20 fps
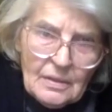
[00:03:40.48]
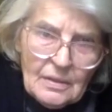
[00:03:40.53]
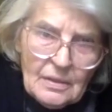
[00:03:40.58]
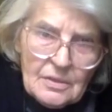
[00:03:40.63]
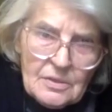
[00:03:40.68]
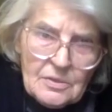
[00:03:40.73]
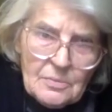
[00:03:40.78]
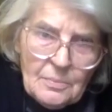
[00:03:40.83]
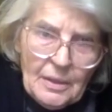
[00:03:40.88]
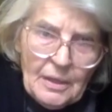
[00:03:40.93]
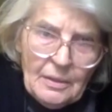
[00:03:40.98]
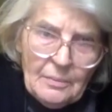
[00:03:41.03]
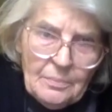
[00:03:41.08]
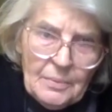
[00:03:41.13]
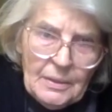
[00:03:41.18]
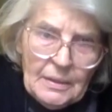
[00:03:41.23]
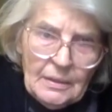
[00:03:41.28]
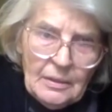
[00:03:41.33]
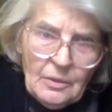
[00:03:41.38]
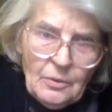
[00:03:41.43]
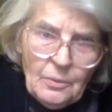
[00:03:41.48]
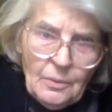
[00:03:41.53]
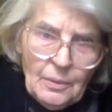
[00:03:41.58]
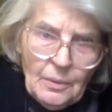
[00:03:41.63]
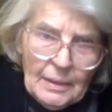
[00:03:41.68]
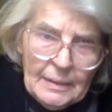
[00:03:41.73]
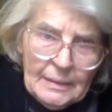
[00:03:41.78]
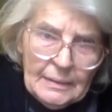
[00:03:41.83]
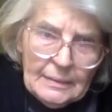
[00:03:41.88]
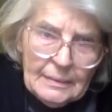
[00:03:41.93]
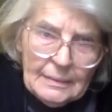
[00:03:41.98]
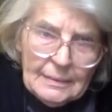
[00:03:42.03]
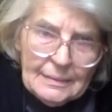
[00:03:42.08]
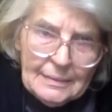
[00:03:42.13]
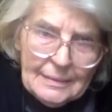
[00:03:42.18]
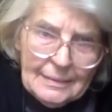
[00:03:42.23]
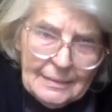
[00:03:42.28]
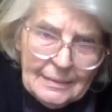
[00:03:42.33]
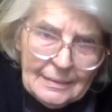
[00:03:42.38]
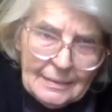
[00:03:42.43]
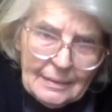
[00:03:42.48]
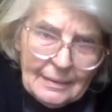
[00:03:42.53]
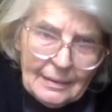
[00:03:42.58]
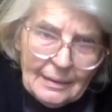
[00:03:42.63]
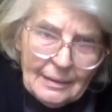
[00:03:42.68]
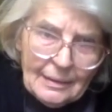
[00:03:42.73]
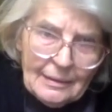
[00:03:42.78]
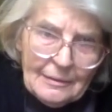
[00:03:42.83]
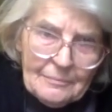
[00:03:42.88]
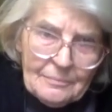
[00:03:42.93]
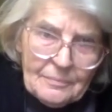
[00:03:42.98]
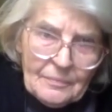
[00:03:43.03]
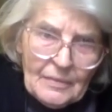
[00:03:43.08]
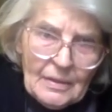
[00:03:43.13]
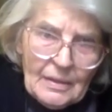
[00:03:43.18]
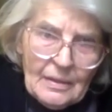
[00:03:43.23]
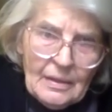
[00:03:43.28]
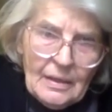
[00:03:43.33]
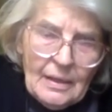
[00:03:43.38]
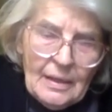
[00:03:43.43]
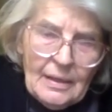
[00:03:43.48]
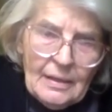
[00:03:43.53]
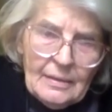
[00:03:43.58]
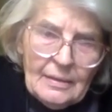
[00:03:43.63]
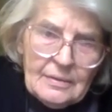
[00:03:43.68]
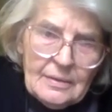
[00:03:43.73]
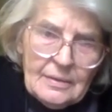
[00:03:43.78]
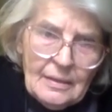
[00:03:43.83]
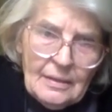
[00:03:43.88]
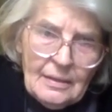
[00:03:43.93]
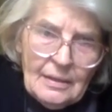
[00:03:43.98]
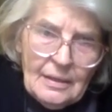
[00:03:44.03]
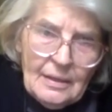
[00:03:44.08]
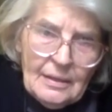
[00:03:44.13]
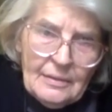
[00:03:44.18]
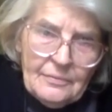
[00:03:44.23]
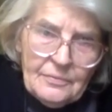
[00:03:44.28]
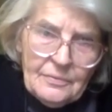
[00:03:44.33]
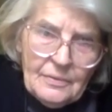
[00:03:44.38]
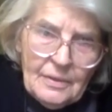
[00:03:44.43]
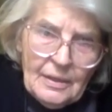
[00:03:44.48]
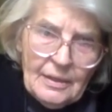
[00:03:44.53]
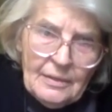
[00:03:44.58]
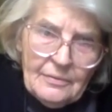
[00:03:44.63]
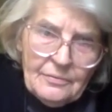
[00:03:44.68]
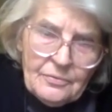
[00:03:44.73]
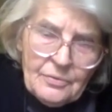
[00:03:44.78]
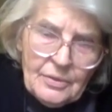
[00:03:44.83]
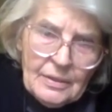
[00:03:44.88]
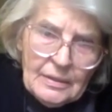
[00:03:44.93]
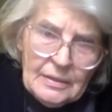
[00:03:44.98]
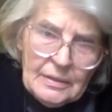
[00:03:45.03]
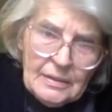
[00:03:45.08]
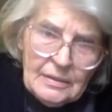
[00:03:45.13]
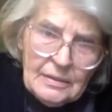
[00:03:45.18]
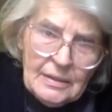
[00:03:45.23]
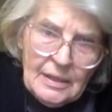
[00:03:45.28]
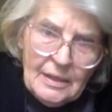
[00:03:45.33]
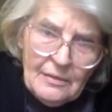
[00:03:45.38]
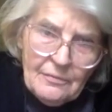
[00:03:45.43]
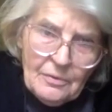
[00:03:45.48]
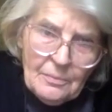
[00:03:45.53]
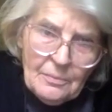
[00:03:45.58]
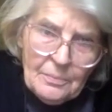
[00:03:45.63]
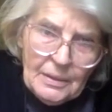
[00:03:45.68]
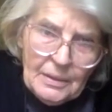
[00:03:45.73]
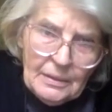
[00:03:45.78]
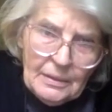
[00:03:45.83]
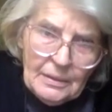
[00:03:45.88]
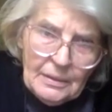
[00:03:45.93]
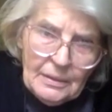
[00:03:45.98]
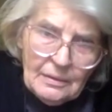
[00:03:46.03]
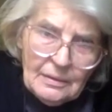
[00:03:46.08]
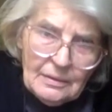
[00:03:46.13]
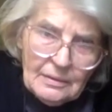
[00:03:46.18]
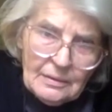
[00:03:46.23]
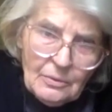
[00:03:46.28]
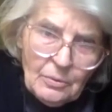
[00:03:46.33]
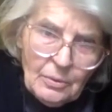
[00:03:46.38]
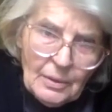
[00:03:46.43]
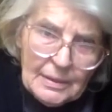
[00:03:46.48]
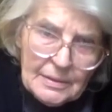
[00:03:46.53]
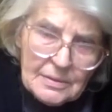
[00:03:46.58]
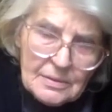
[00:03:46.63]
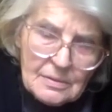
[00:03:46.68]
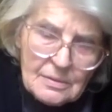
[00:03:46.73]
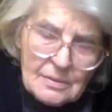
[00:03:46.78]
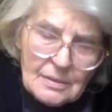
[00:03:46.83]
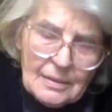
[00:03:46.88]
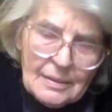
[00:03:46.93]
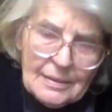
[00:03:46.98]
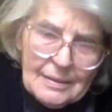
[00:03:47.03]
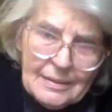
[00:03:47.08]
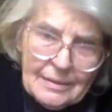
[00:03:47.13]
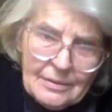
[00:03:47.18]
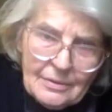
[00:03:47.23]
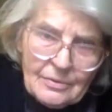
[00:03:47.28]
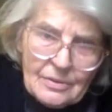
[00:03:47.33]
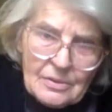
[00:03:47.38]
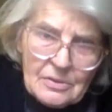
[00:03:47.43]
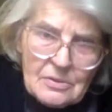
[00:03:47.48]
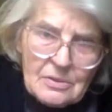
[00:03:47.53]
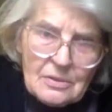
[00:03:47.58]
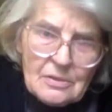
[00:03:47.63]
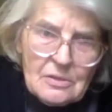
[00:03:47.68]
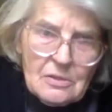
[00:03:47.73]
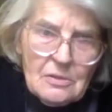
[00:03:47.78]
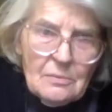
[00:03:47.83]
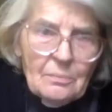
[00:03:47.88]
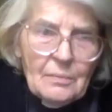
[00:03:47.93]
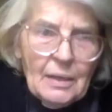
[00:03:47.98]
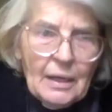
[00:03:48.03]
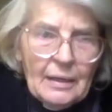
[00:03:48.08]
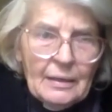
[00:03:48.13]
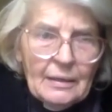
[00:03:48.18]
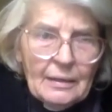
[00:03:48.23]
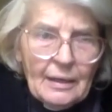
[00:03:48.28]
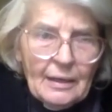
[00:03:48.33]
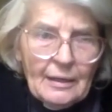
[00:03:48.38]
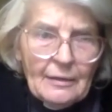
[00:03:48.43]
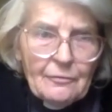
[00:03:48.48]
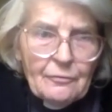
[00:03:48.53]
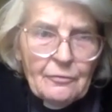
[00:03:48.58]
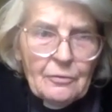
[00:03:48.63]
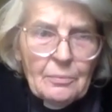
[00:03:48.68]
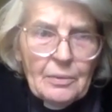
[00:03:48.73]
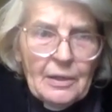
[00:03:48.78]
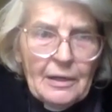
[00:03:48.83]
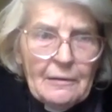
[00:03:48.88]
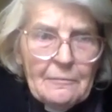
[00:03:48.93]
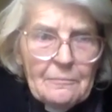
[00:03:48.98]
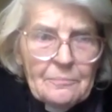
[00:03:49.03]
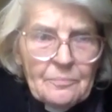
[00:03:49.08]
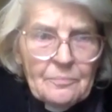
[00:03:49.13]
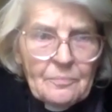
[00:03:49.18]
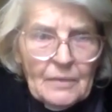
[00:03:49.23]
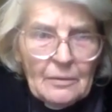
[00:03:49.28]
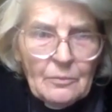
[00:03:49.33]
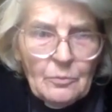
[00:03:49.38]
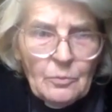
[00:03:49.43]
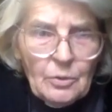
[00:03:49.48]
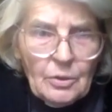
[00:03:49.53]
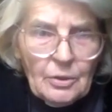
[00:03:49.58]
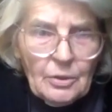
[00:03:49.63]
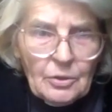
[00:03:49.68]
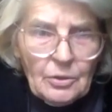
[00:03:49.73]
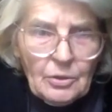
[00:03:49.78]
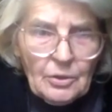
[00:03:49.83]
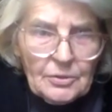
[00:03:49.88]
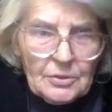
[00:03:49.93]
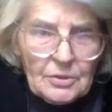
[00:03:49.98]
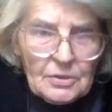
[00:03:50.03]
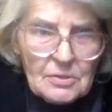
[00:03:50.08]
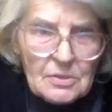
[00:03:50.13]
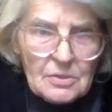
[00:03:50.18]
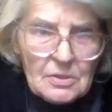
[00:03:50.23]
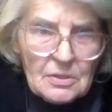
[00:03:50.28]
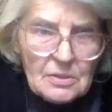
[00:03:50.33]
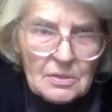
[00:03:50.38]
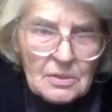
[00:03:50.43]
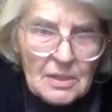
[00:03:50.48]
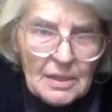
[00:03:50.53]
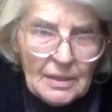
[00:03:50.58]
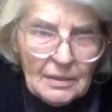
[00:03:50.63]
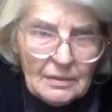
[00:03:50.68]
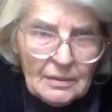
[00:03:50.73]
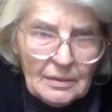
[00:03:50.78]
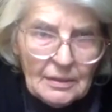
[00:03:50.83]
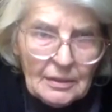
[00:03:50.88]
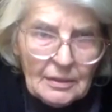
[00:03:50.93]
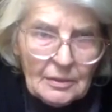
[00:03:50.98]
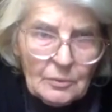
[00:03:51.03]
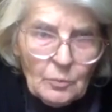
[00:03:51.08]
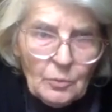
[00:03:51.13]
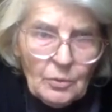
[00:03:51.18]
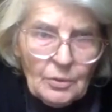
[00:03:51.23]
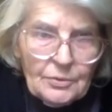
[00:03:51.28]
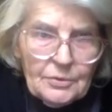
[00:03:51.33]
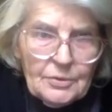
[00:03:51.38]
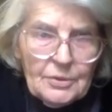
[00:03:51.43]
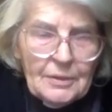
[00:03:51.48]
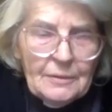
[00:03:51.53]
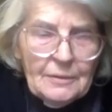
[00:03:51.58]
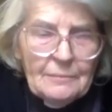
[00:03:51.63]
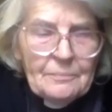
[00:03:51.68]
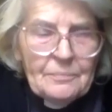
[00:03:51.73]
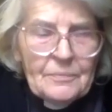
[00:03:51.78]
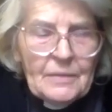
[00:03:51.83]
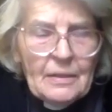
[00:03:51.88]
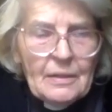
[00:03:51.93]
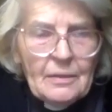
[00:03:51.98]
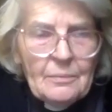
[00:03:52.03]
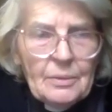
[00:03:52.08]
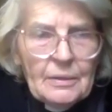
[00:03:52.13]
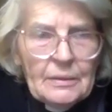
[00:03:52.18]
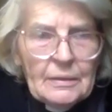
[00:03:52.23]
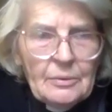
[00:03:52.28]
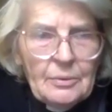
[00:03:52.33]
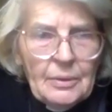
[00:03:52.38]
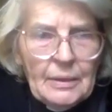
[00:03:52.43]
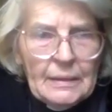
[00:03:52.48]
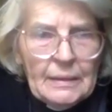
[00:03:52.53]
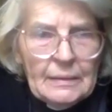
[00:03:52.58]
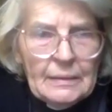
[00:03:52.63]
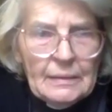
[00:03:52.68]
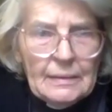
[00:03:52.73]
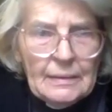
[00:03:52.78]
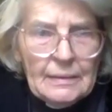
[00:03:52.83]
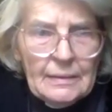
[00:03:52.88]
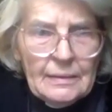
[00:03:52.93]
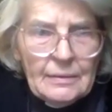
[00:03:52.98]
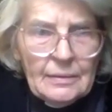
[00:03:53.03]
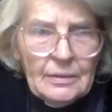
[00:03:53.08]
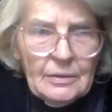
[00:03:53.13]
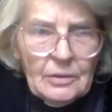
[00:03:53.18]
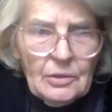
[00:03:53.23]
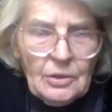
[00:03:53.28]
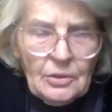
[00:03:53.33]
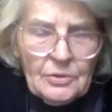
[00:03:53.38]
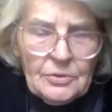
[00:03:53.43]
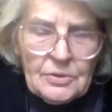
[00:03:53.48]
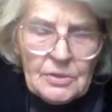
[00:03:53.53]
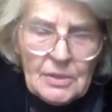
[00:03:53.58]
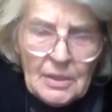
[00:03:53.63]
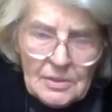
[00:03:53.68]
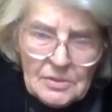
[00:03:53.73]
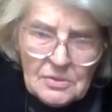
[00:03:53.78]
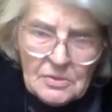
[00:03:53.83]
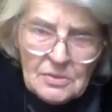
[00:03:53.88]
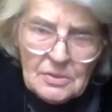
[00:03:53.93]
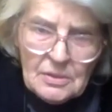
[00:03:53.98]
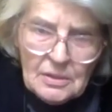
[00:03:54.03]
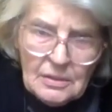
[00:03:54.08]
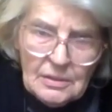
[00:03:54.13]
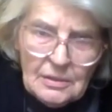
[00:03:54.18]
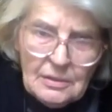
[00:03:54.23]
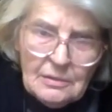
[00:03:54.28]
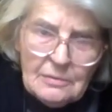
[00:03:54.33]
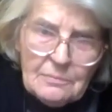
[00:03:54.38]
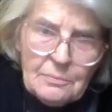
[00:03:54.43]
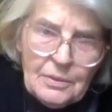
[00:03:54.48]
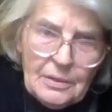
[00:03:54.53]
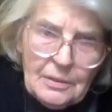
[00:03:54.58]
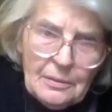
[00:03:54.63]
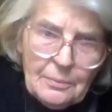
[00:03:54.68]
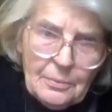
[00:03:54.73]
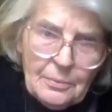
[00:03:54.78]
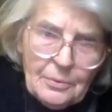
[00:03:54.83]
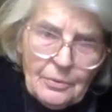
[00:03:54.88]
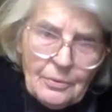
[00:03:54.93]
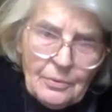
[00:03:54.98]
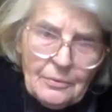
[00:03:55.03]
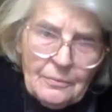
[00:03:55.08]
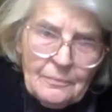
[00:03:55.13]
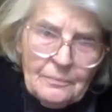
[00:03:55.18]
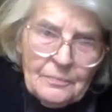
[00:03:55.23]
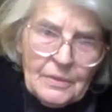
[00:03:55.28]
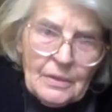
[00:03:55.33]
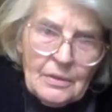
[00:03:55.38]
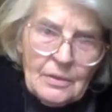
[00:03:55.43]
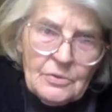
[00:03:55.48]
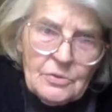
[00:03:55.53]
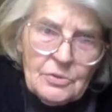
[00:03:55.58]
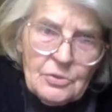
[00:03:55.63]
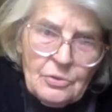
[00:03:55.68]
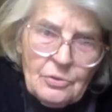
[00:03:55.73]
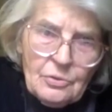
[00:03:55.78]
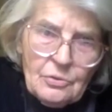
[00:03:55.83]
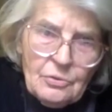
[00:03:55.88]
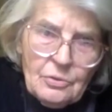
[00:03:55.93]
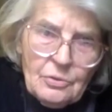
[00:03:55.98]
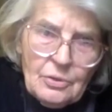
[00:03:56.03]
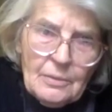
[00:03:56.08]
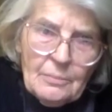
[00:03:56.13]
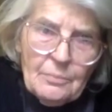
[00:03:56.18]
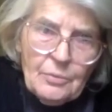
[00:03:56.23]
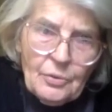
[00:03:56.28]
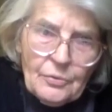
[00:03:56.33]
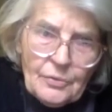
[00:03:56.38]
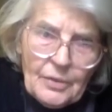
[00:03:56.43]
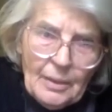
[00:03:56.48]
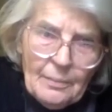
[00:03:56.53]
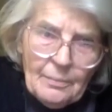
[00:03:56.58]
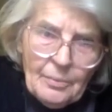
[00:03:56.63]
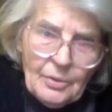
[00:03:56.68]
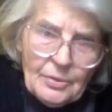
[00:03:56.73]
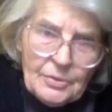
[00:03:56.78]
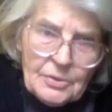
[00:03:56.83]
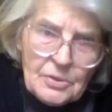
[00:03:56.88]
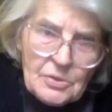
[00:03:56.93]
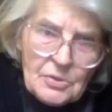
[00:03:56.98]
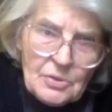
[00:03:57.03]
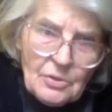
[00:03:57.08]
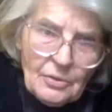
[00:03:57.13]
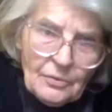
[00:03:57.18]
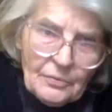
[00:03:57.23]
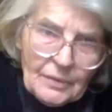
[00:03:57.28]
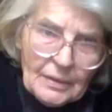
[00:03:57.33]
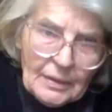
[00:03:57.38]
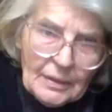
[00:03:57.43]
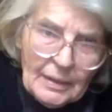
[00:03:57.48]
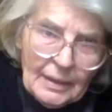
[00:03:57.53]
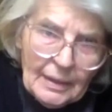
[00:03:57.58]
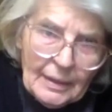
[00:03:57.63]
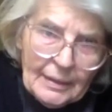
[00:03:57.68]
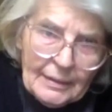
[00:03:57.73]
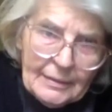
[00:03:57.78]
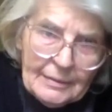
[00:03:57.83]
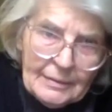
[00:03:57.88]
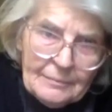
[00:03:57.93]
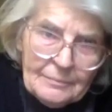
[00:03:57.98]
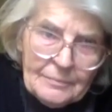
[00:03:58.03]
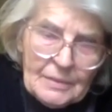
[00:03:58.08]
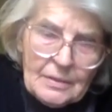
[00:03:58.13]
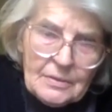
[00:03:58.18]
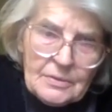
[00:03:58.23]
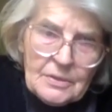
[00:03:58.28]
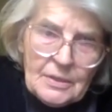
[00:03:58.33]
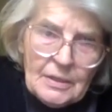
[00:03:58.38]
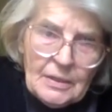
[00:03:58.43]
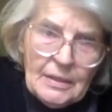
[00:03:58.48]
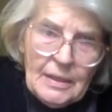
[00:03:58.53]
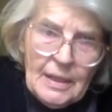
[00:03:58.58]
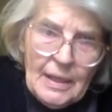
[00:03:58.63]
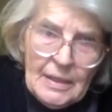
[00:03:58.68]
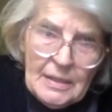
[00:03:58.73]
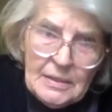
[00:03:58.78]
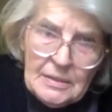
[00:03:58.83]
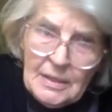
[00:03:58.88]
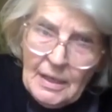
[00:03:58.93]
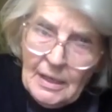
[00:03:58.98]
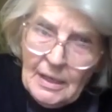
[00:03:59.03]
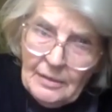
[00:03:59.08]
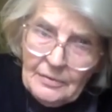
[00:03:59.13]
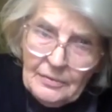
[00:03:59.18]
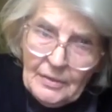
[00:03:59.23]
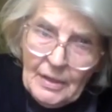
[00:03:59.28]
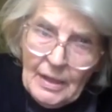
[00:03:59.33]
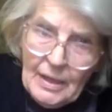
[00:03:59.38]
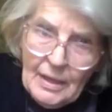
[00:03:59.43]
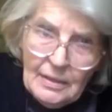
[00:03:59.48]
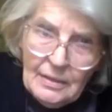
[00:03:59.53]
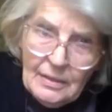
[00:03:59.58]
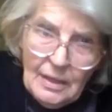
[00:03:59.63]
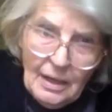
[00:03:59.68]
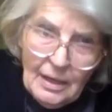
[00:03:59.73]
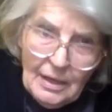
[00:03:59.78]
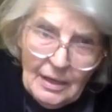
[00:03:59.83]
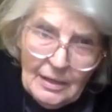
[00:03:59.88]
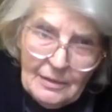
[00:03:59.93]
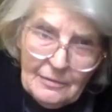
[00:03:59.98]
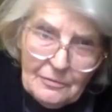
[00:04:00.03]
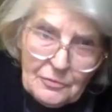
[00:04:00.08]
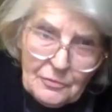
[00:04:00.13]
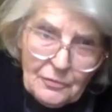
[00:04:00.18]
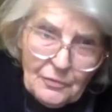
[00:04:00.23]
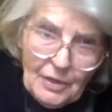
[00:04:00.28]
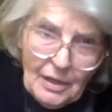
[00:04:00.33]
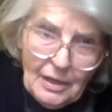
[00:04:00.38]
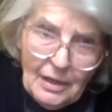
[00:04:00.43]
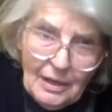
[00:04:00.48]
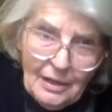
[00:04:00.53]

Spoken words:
It's about being quite clear. And I've really never been quite as clear as this in my life about what God is intending and wanting, but quite clear that God does need people to put their bodies on the line, to lay down their lives for